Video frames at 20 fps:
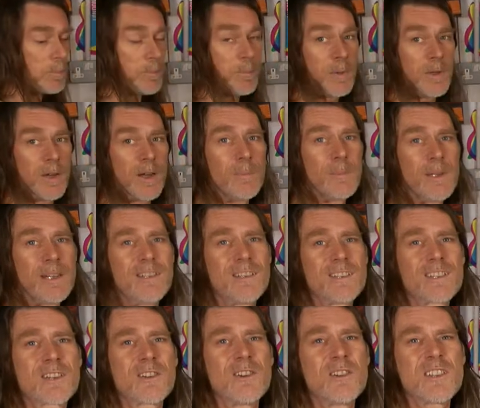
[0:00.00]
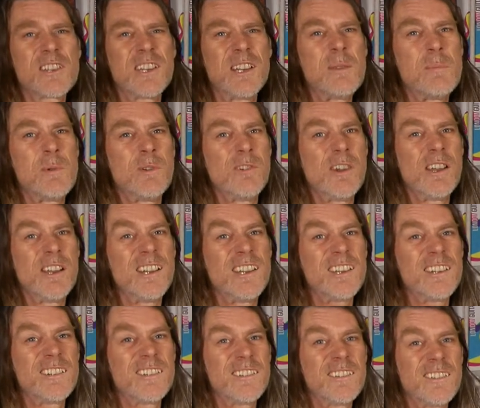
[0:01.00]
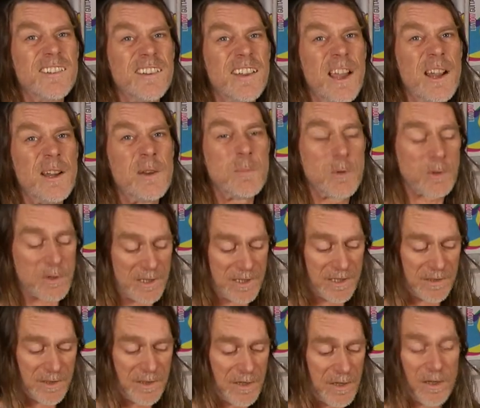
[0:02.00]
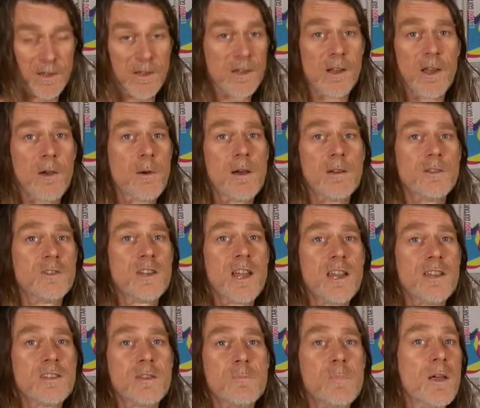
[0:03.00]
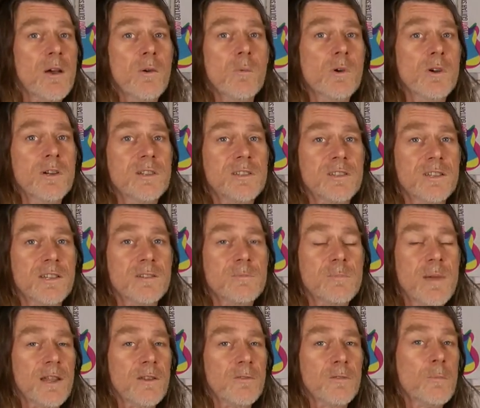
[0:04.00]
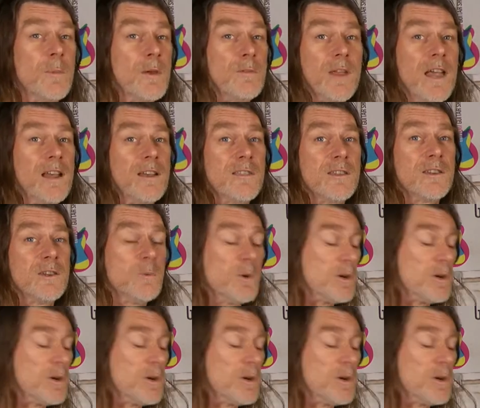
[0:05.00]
but I mean, the sky's the limit really. Anybody can go out and change the bit of wood, you can make it from anything you